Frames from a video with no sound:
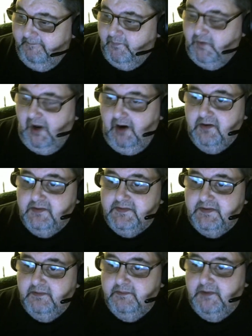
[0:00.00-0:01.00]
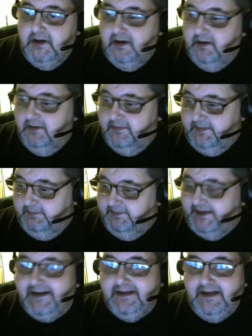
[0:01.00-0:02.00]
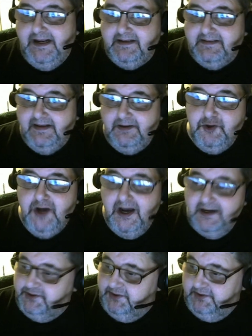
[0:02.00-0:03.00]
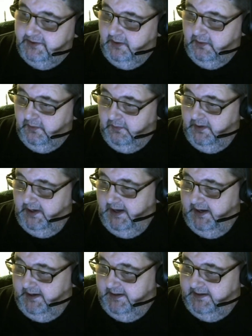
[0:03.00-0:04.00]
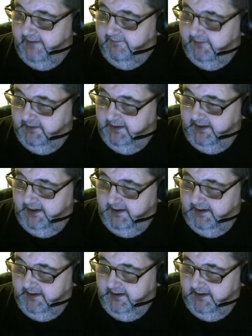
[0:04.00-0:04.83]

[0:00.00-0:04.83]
are some techniques that you guys should know, and definitely